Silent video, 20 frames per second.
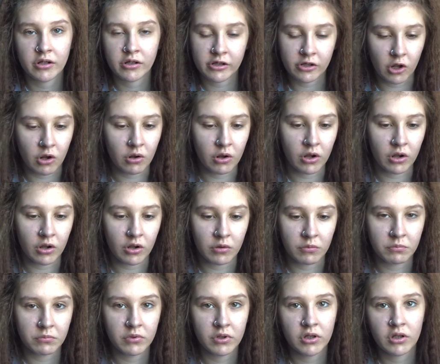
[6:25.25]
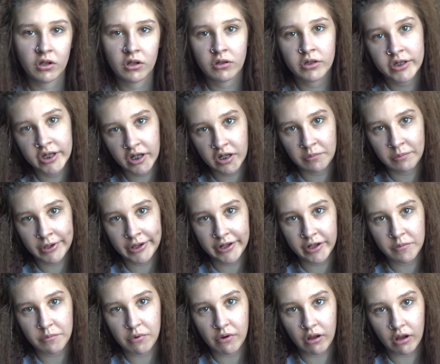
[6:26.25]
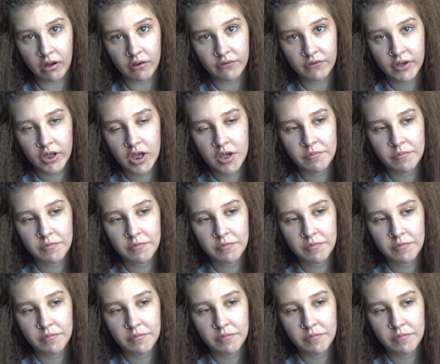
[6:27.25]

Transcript: Go home, take makeup off.